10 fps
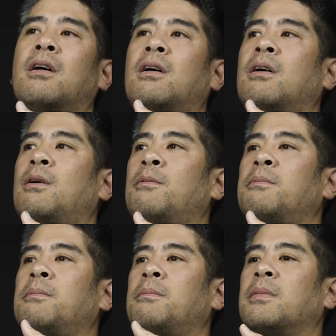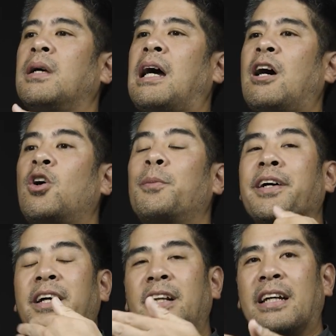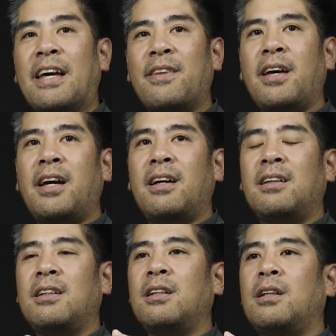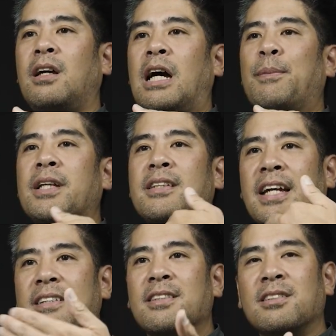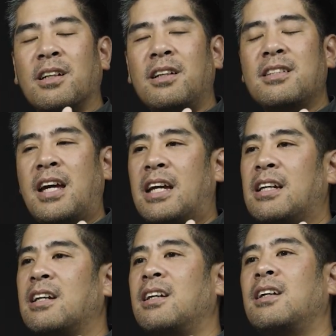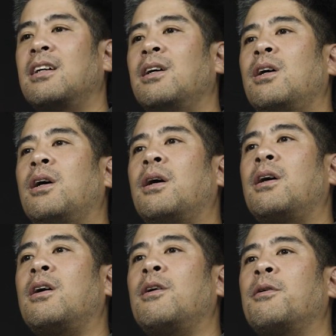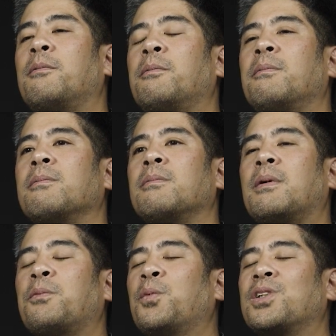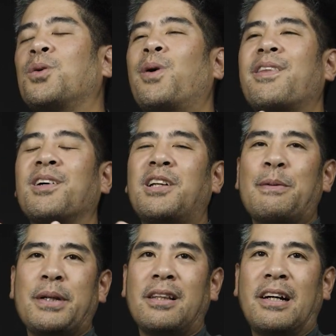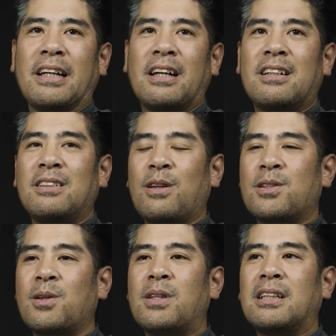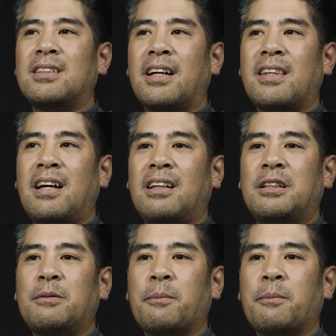How am I going to get there? How many days it's going to take? What's the weather going to be like? So things like that.